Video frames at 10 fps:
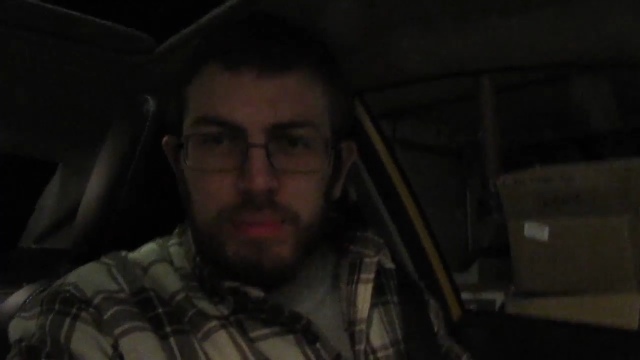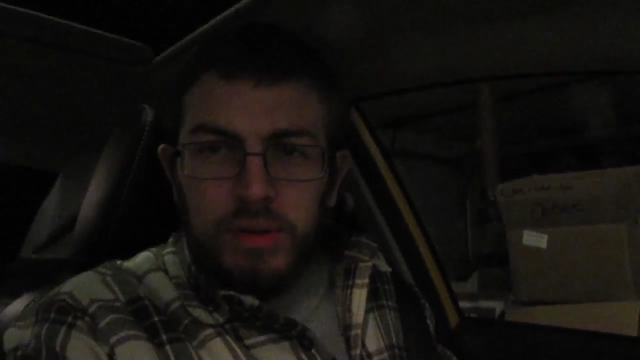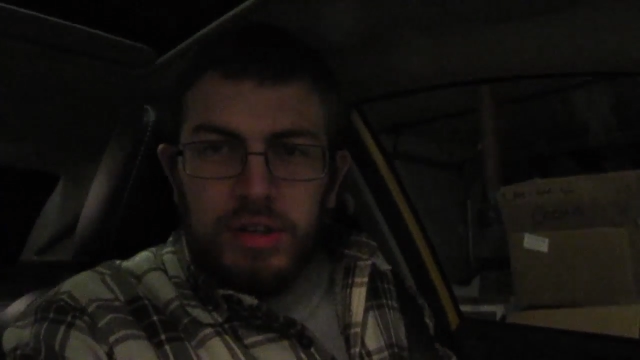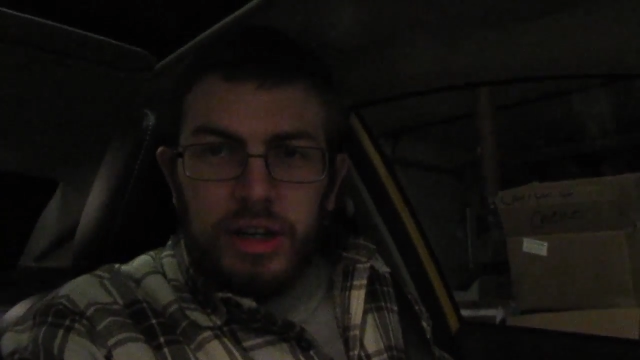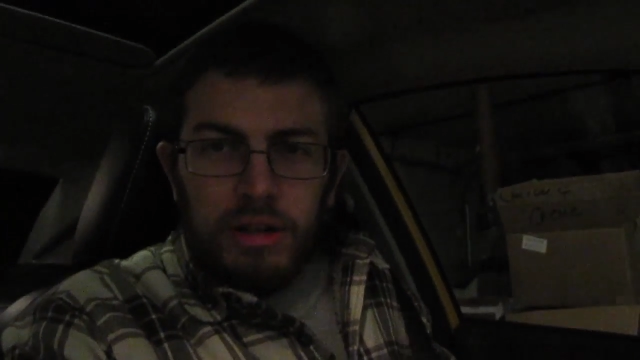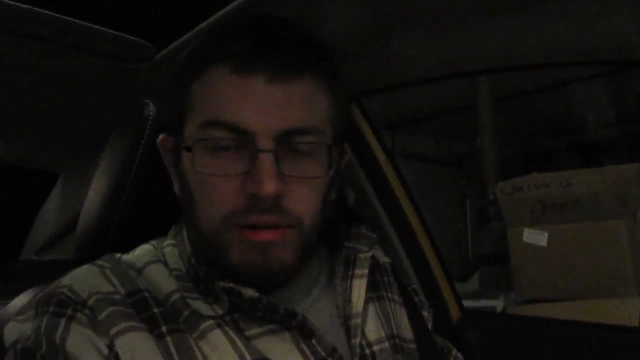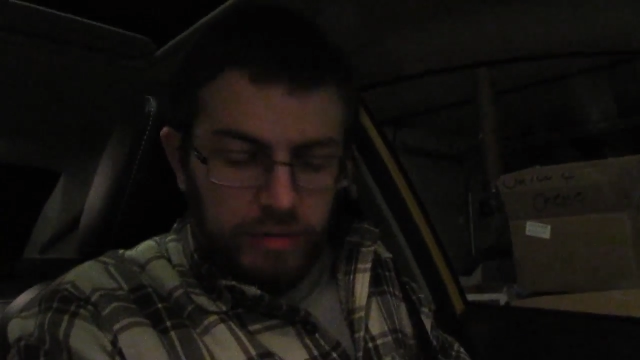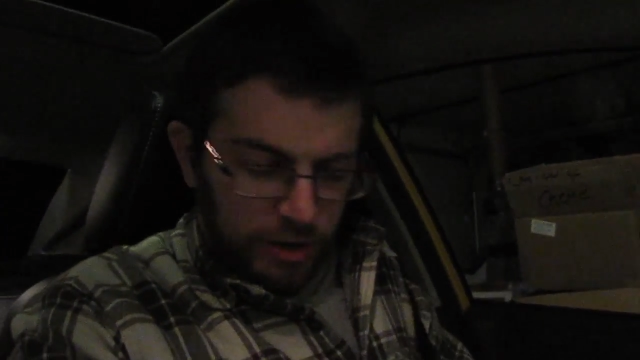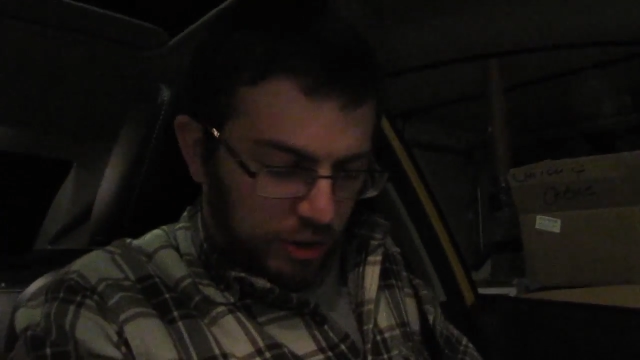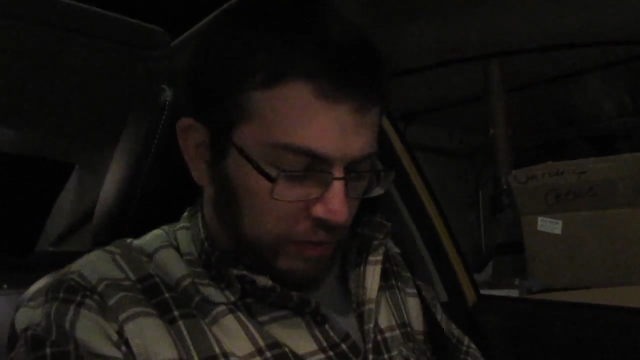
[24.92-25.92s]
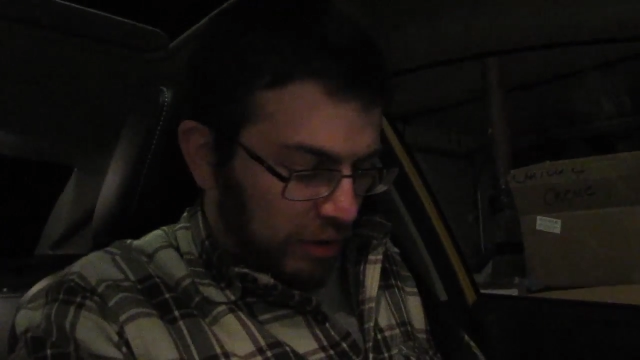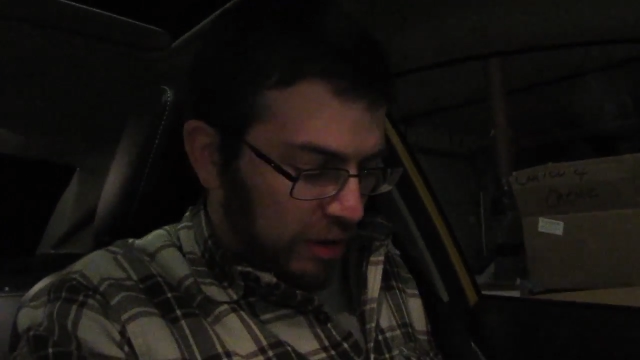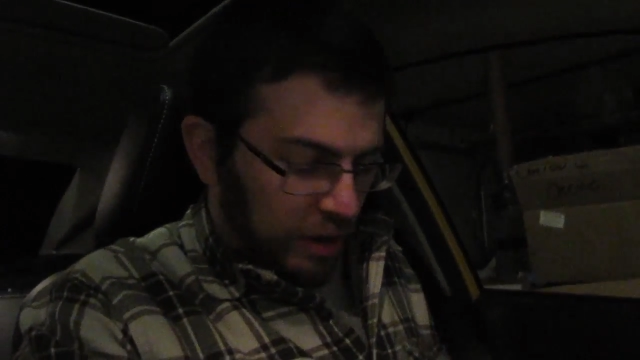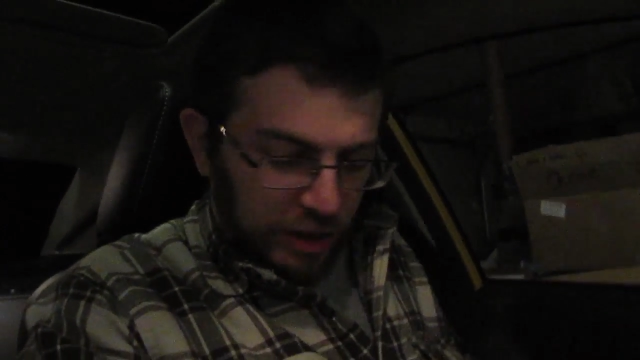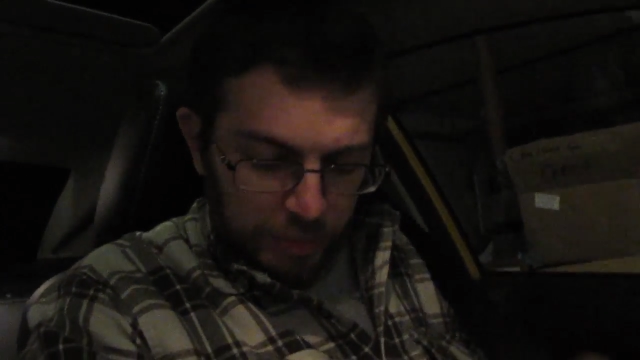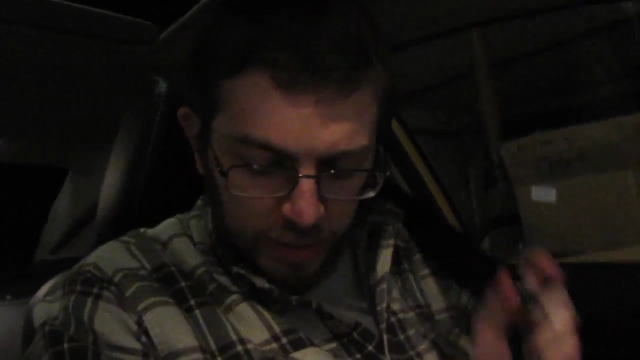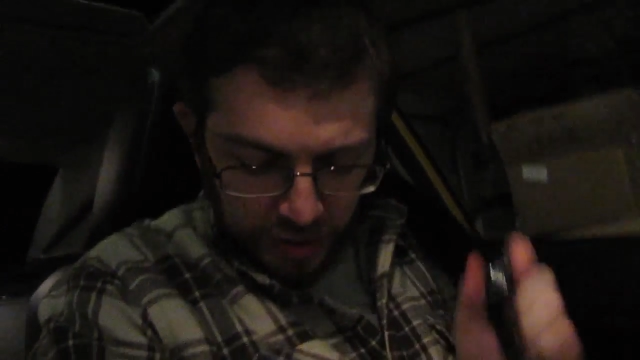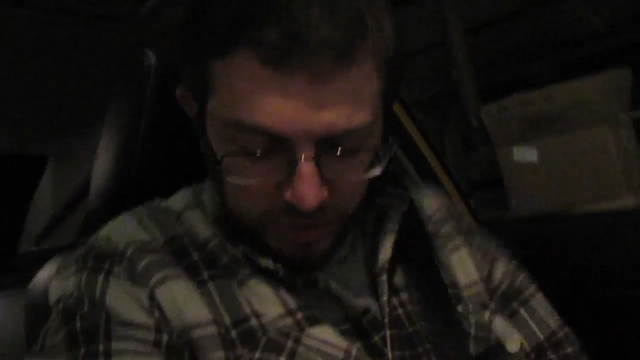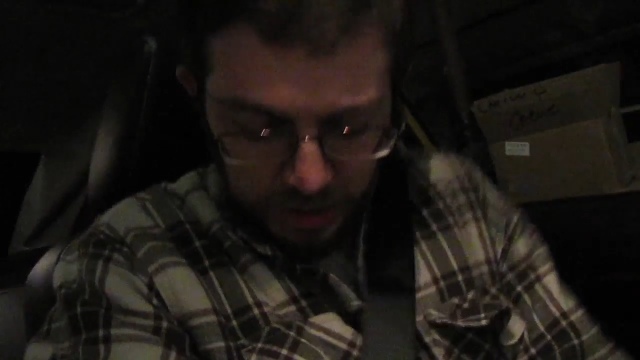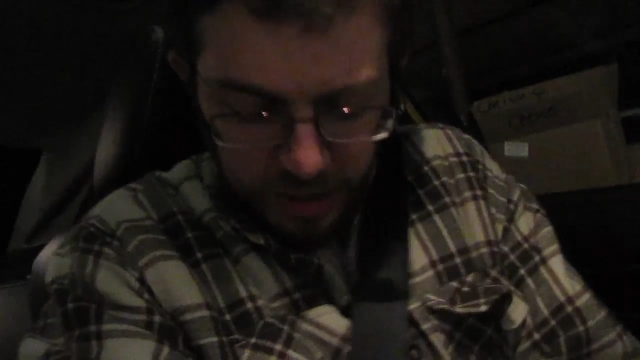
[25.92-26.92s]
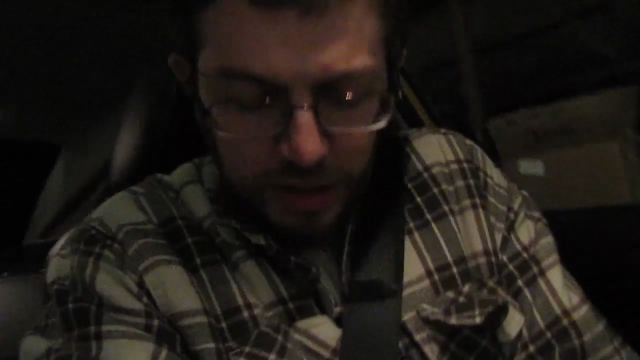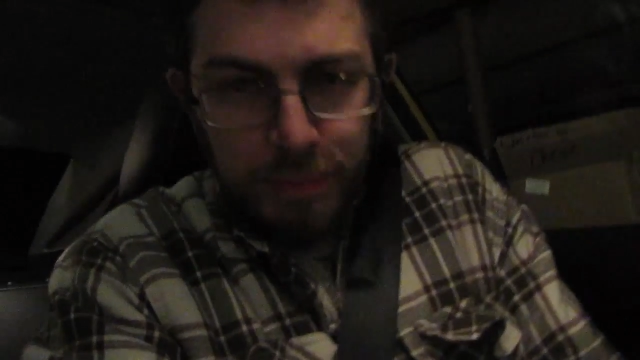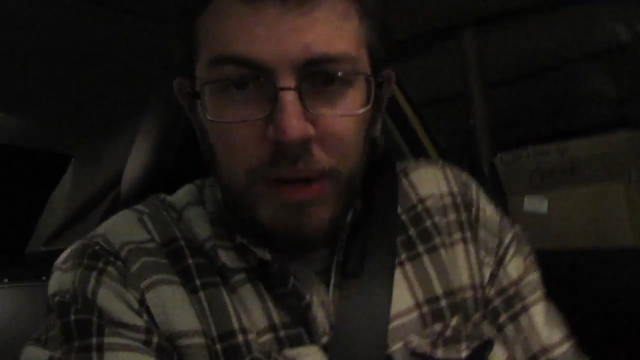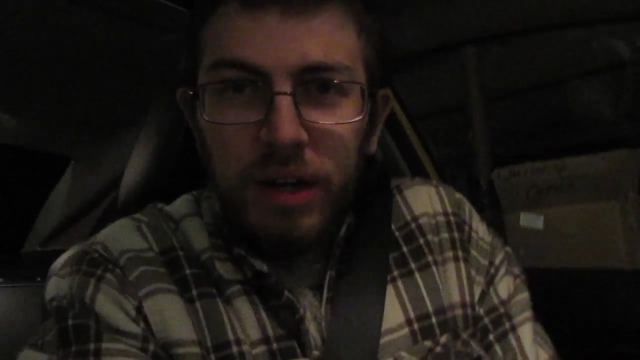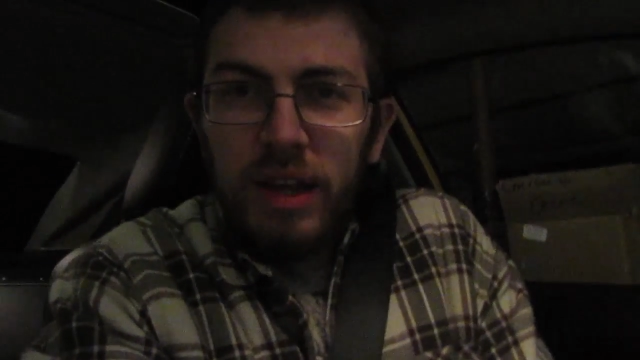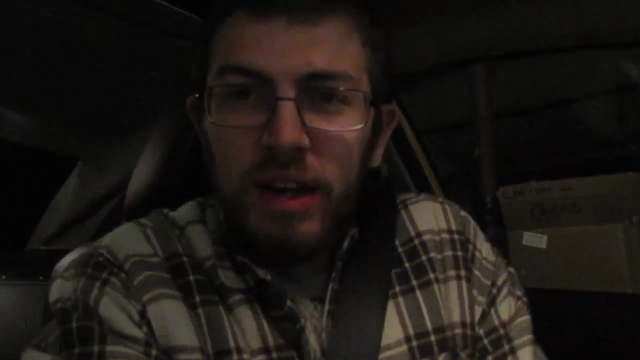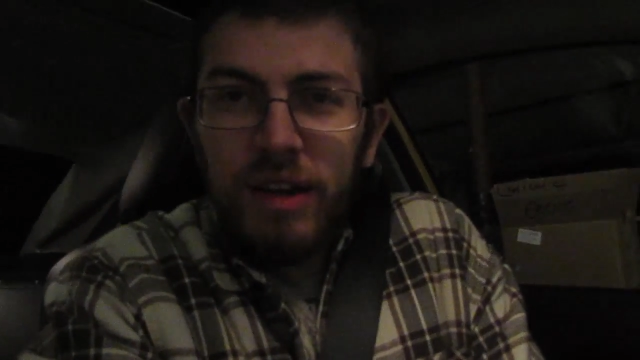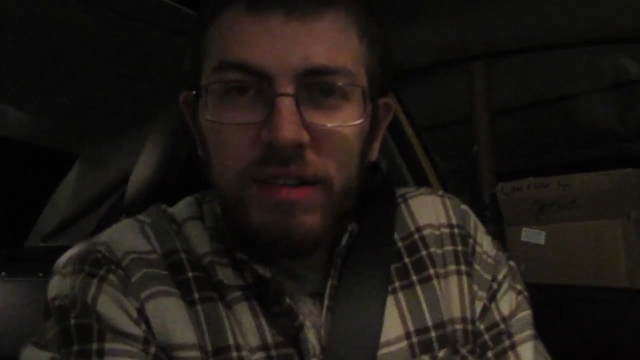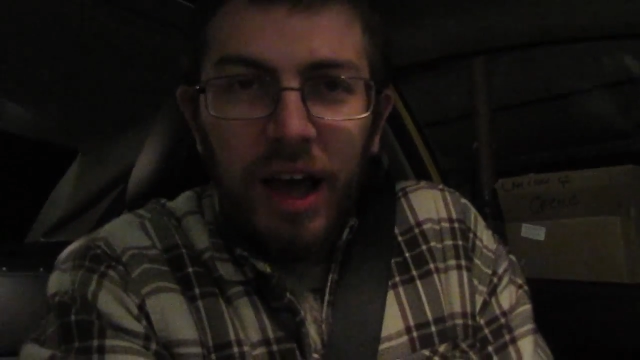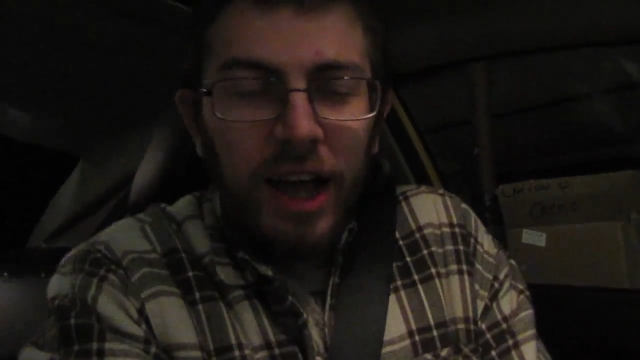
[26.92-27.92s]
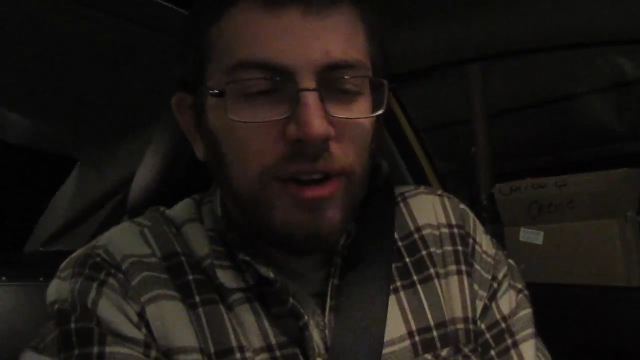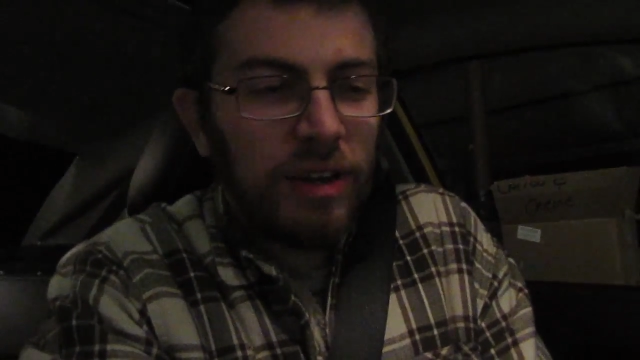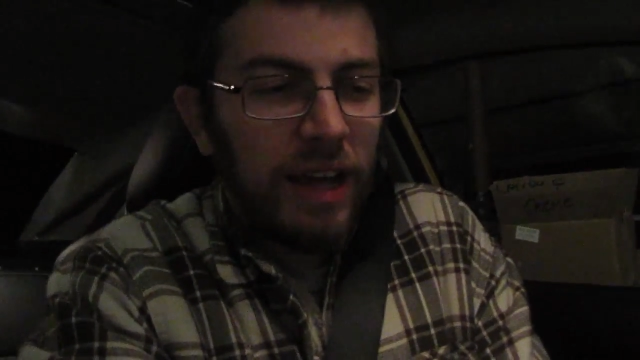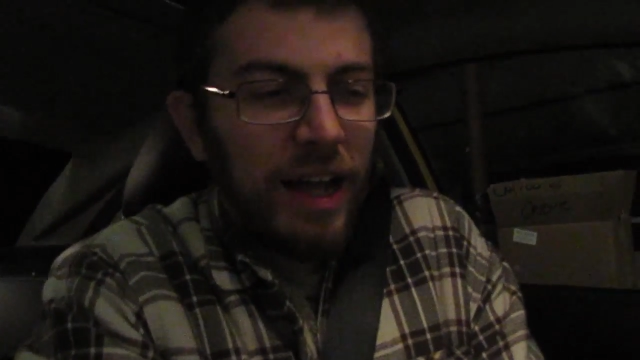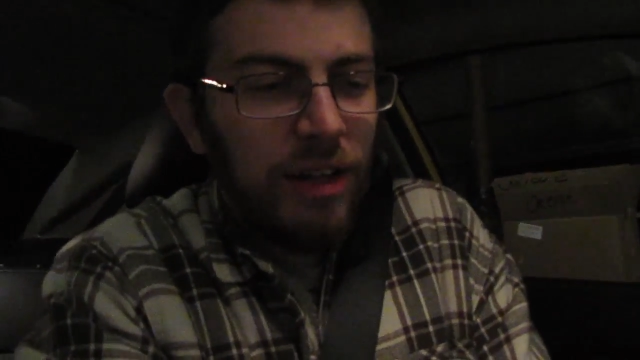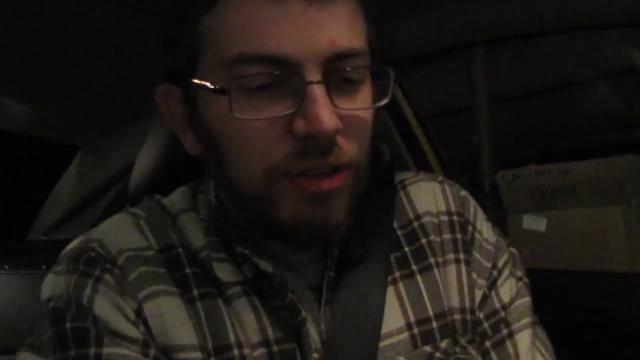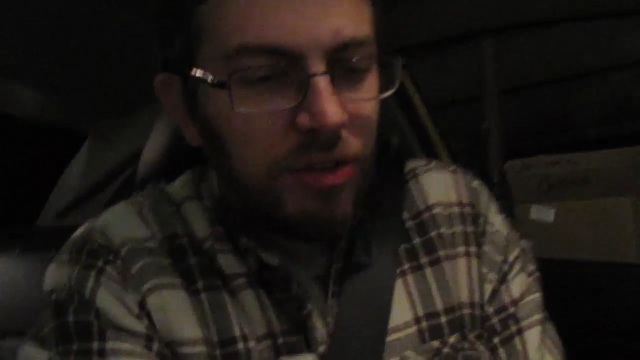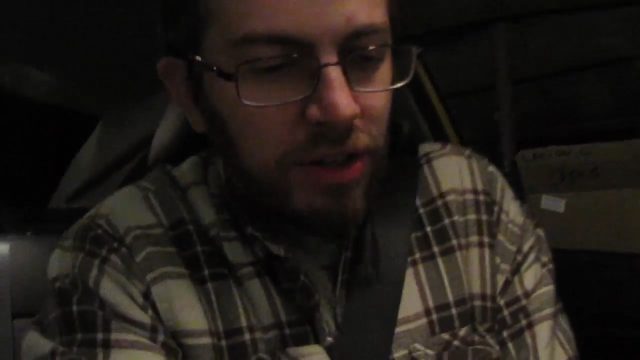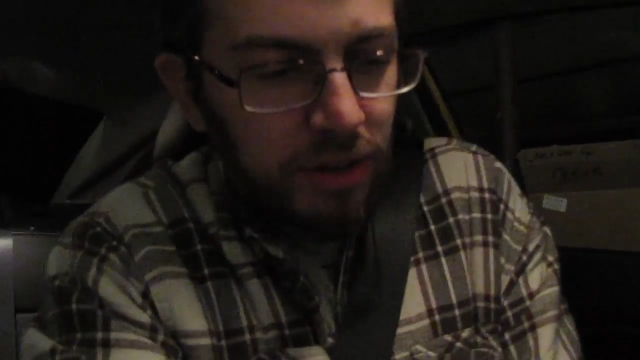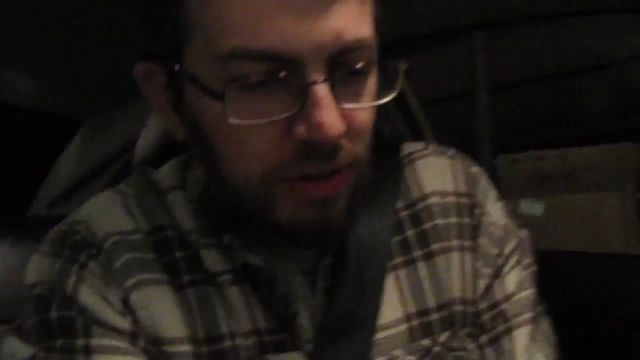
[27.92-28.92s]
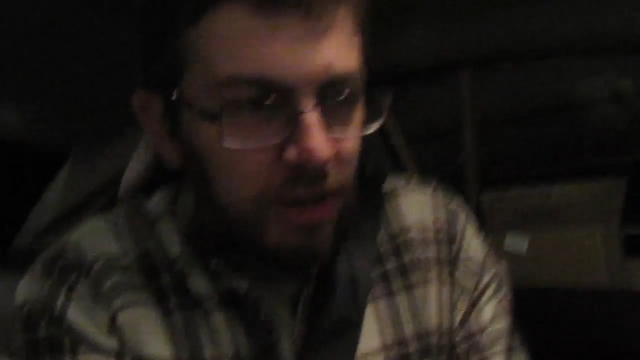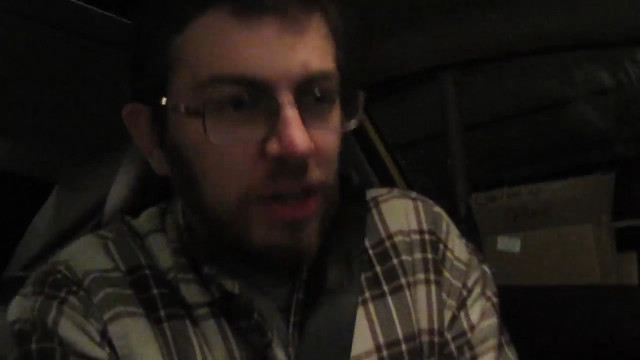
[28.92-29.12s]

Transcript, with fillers: particular adventure vlog is because it has been an entire calendar year